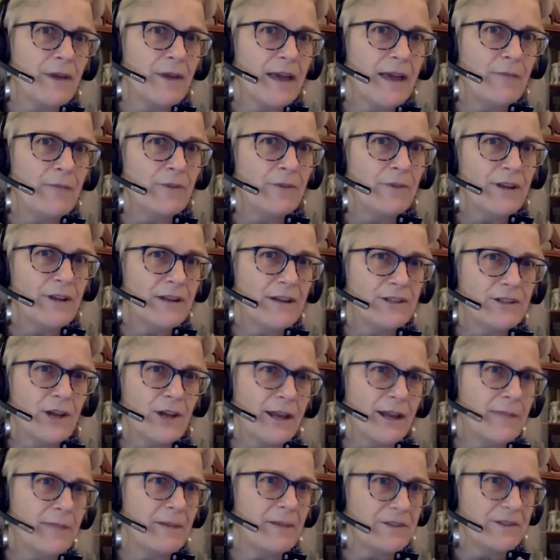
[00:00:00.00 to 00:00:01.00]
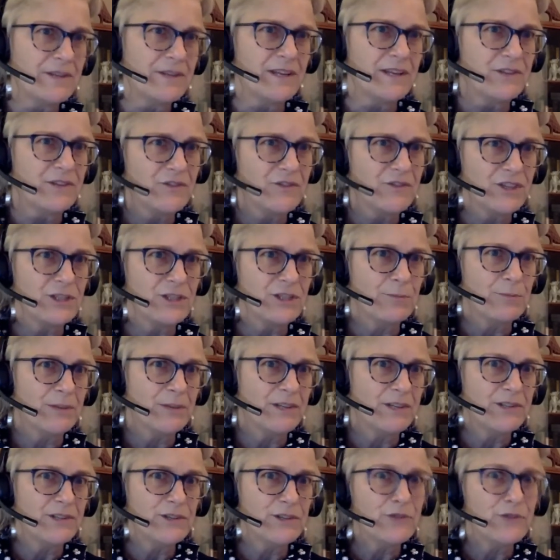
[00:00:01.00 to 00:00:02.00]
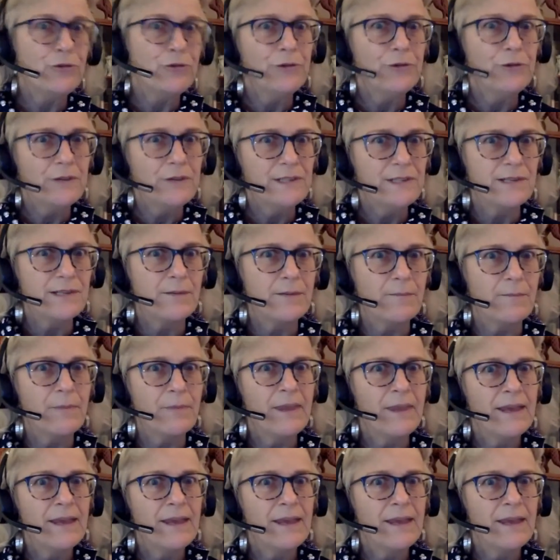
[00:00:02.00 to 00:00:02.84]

and we're not talking about science fiction, but it's a truism